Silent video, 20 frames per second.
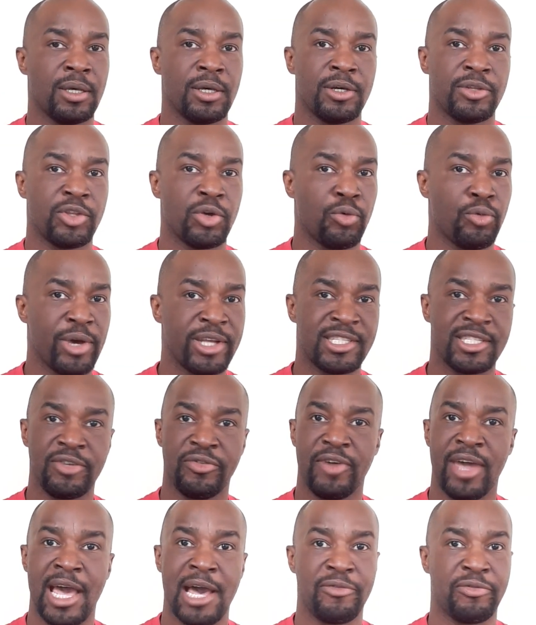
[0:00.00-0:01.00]
The rest
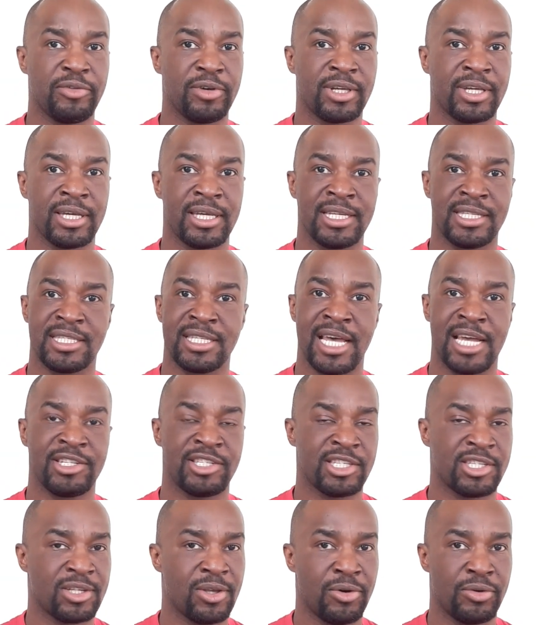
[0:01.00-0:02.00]
of Africa is not
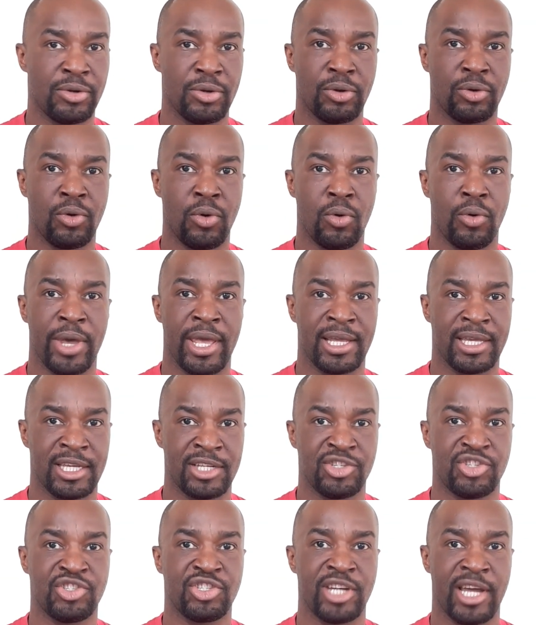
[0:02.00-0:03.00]
just going to go
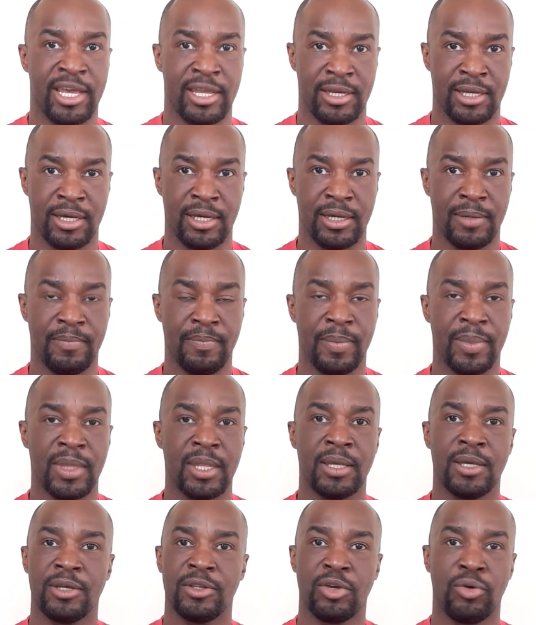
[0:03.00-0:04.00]
against China.
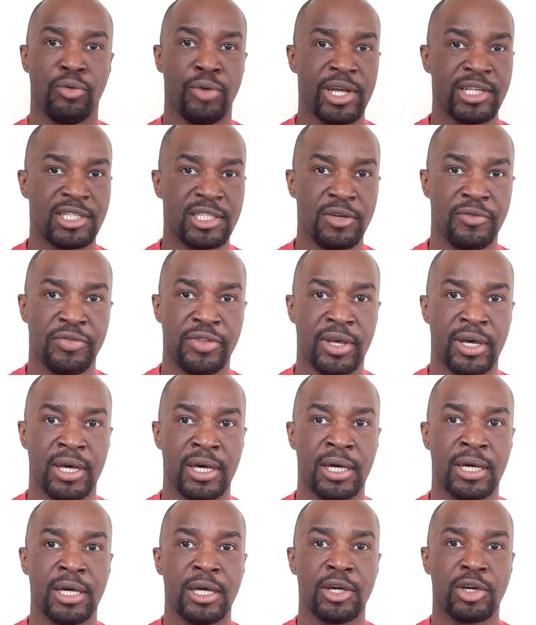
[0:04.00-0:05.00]
The rest of
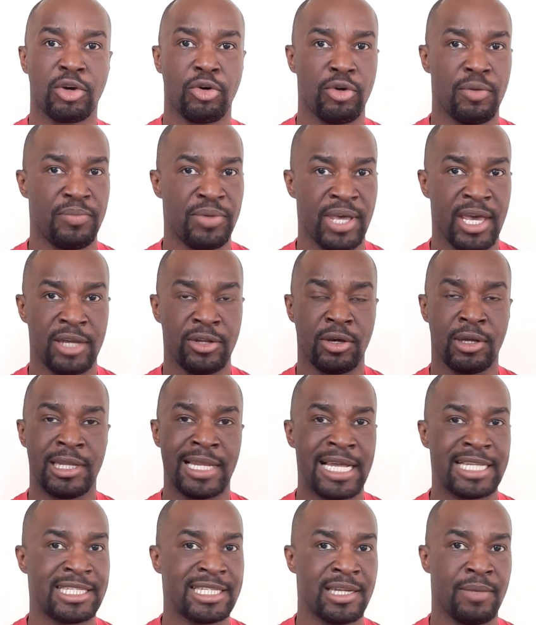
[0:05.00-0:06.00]
the Caribbean or
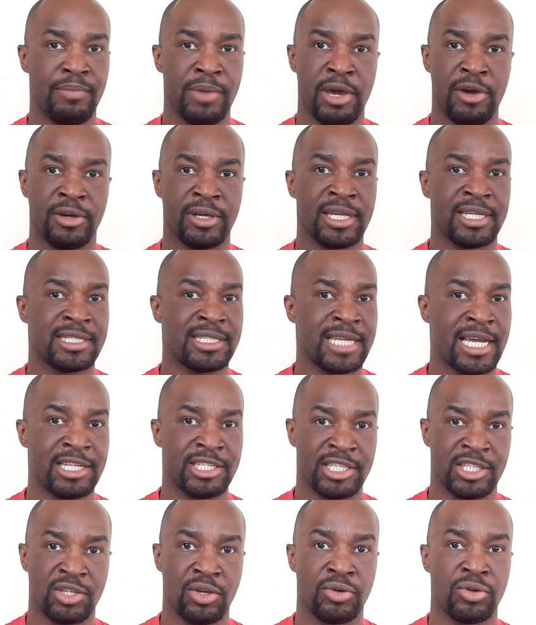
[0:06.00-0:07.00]
Latin America is not
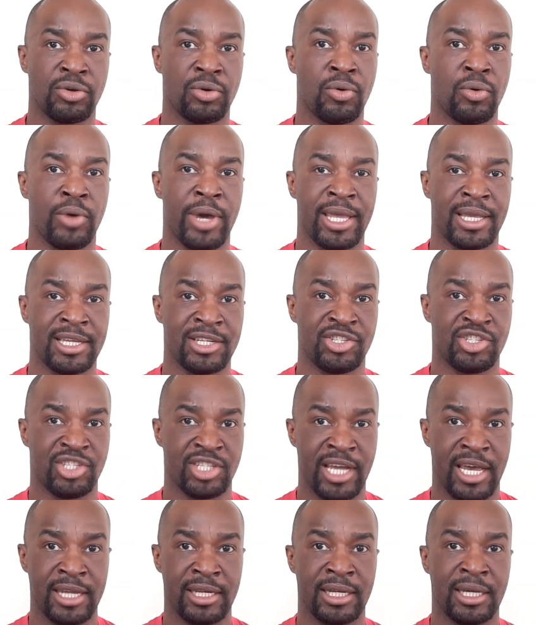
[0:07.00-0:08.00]
just going to go against
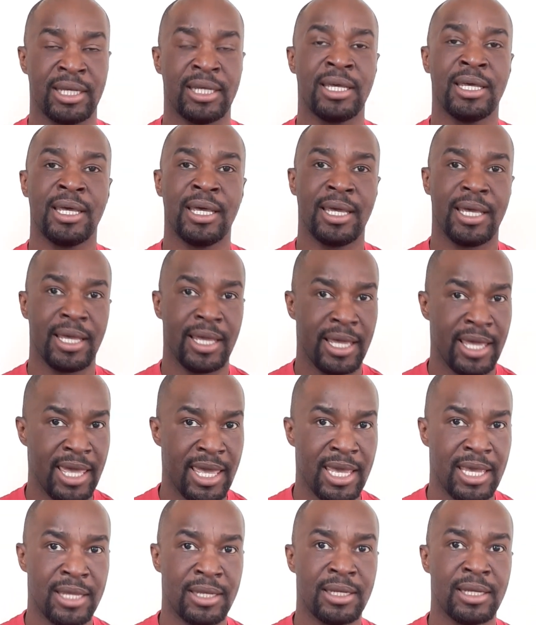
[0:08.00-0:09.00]
China.
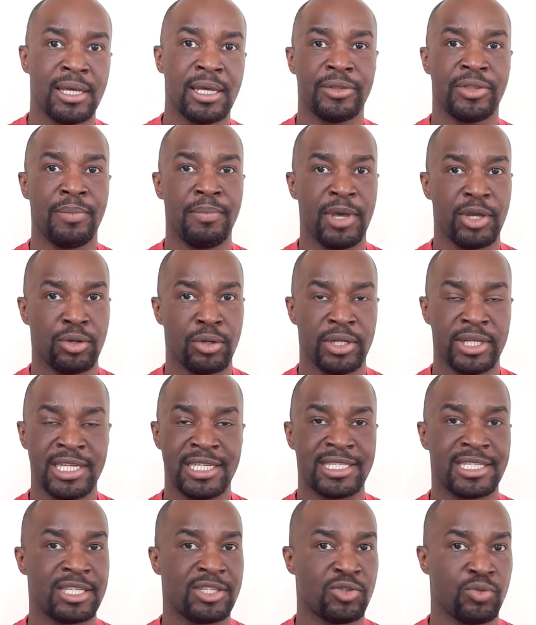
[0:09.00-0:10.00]
And the Middle
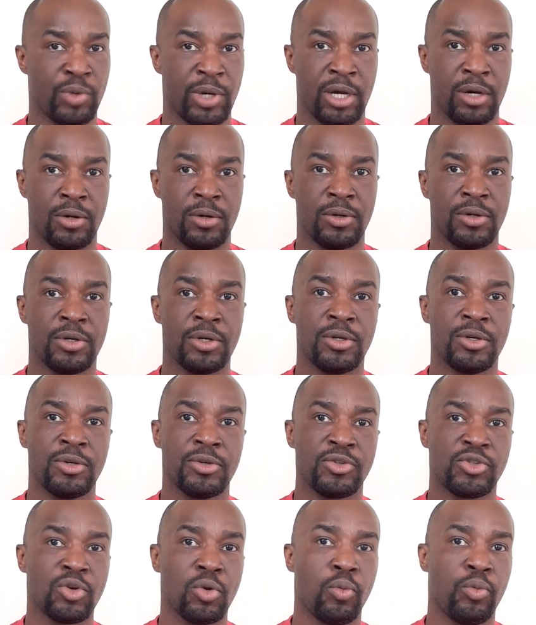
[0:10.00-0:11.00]
East as well.
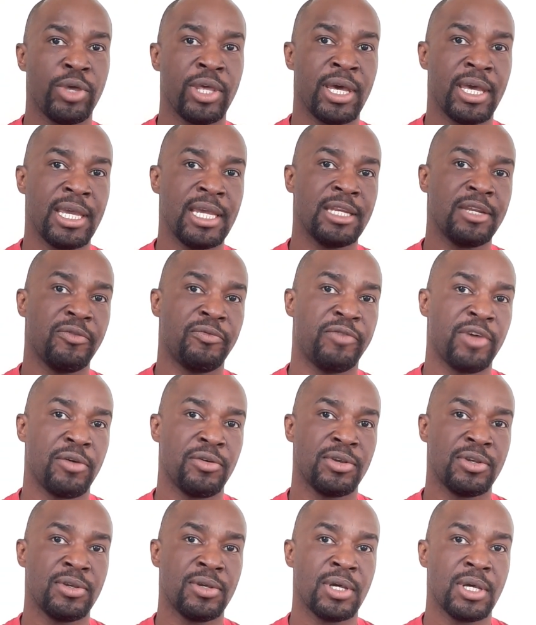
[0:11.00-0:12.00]
So we are in a
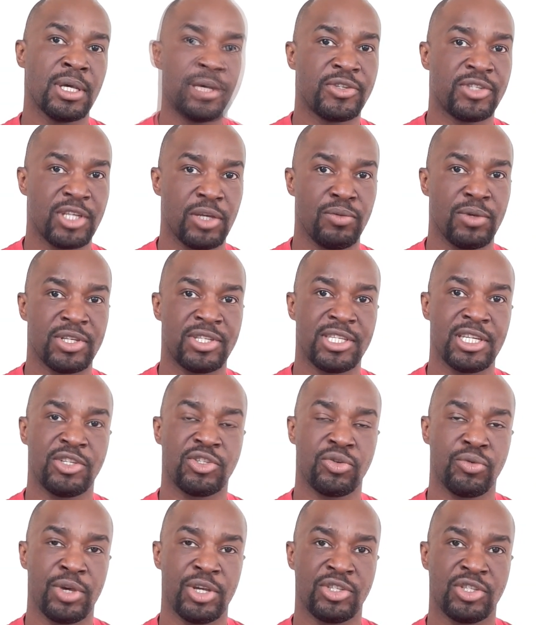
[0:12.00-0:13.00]
very serious
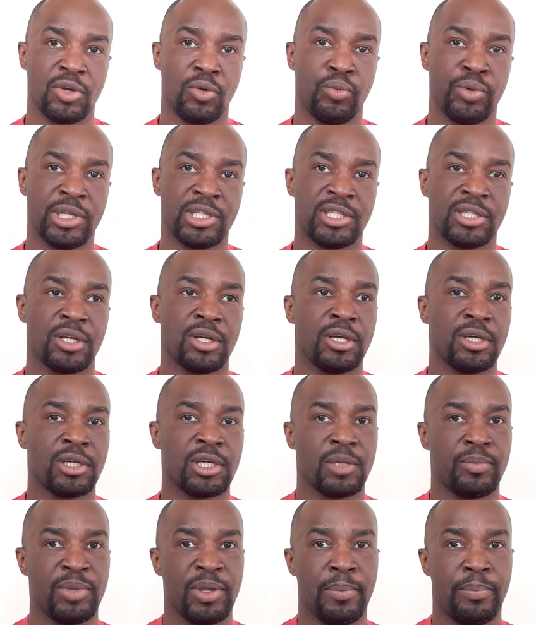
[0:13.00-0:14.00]
situation which
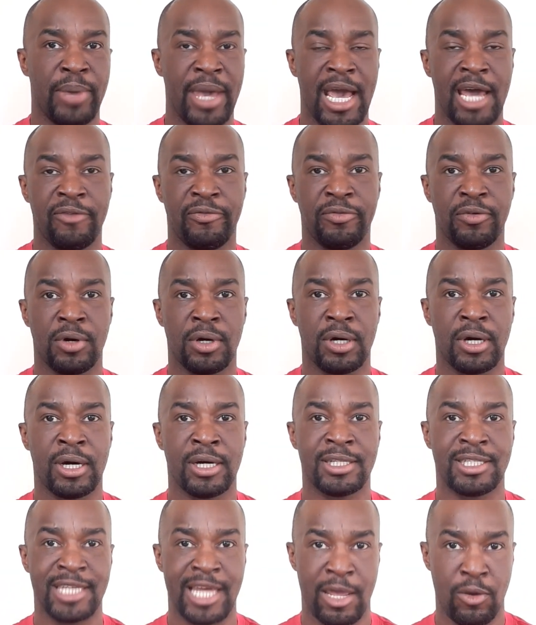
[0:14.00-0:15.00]
could be bad
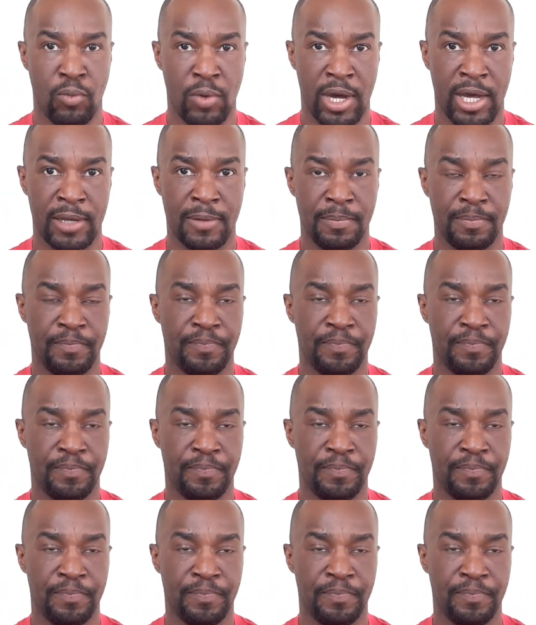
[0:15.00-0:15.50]
for Taiwan.